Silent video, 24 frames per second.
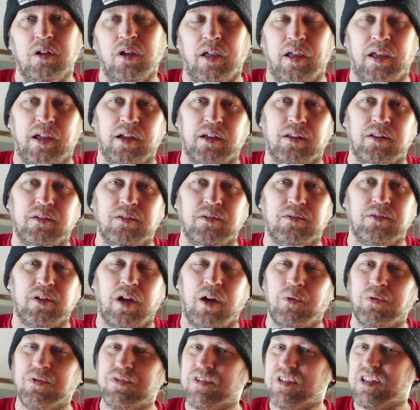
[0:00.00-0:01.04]
And
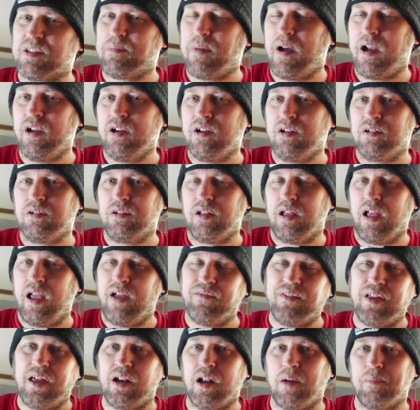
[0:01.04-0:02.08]
I was inspired, I
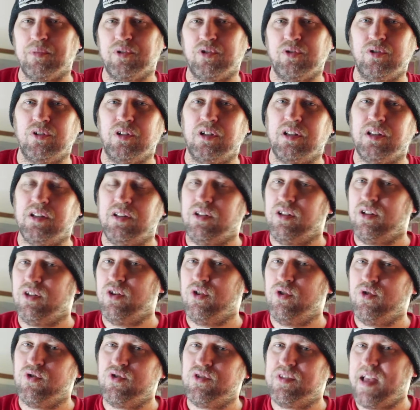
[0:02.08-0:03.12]
haven't had an opportunity to
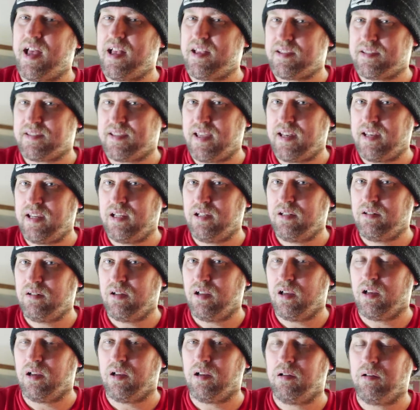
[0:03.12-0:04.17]
use that setting.
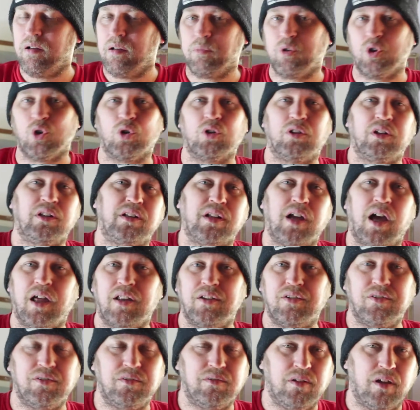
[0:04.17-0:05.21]
I'm currently
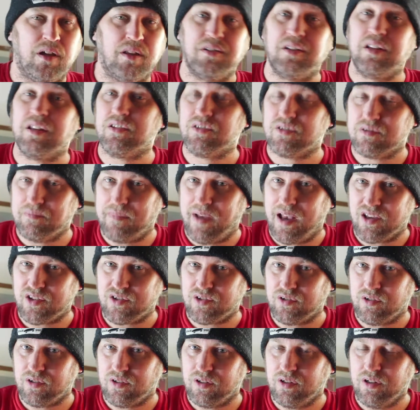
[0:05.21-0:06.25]
not a Dungeon
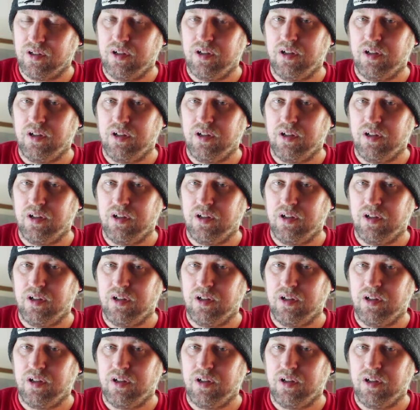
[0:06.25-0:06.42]
Master.